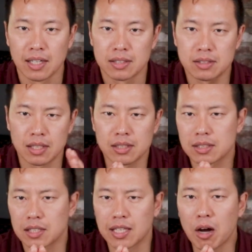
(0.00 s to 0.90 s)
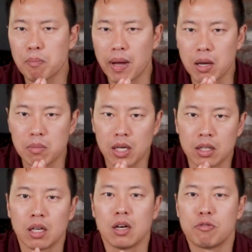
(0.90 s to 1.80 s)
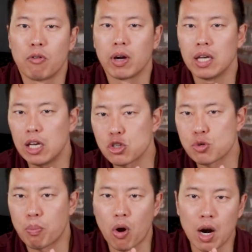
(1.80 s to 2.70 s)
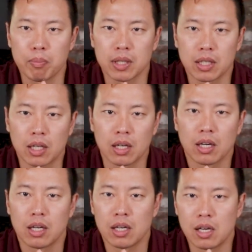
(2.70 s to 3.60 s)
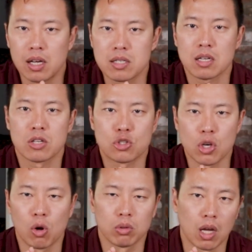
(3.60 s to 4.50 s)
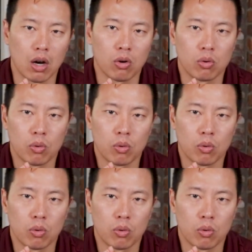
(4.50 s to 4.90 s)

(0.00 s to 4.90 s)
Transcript: since the down payment for each property is so low.